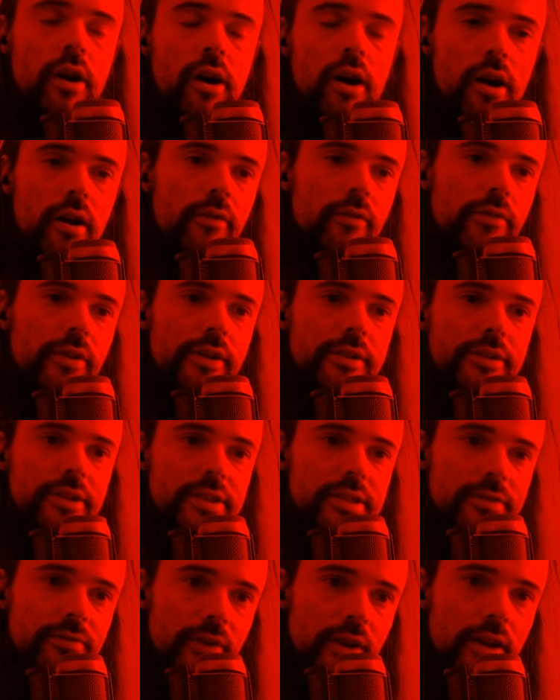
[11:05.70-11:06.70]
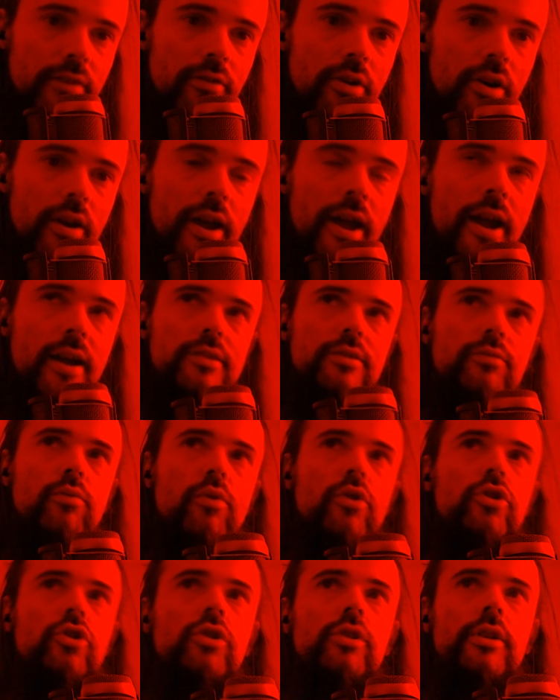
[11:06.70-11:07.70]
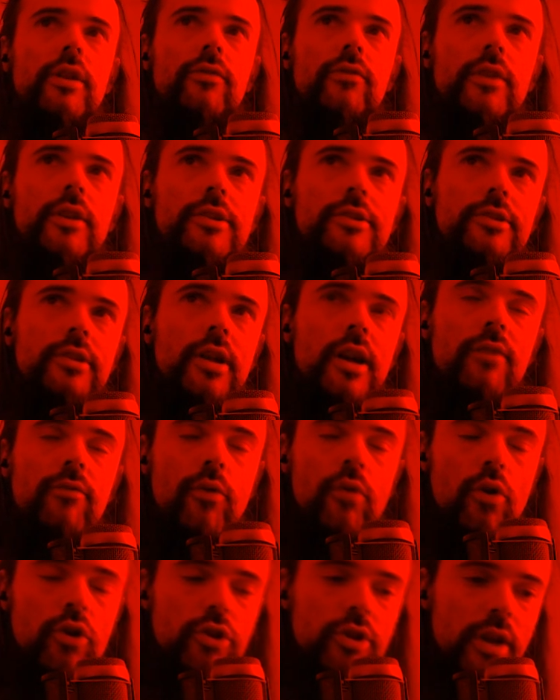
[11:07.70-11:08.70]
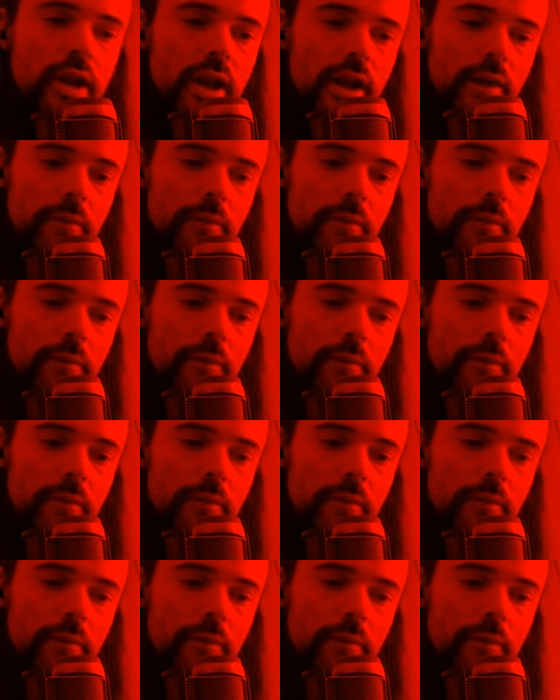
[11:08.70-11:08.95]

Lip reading: are the Disfavor X version and the Starforge,